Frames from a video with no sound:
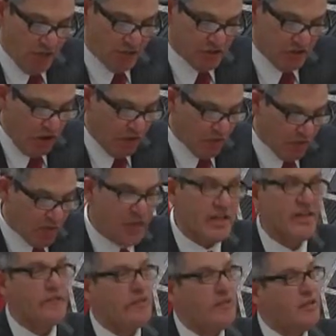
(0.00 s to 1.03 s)
and software
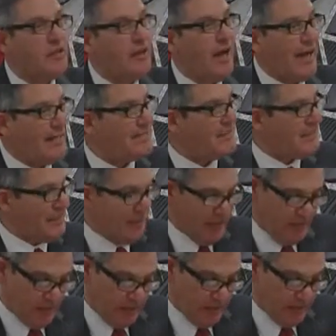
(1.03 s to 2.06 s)
in the
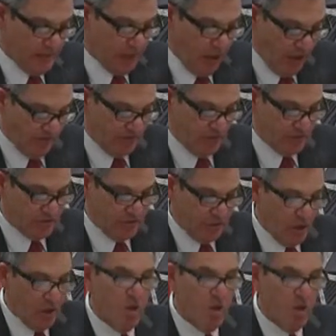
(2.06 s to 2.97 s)
IT office.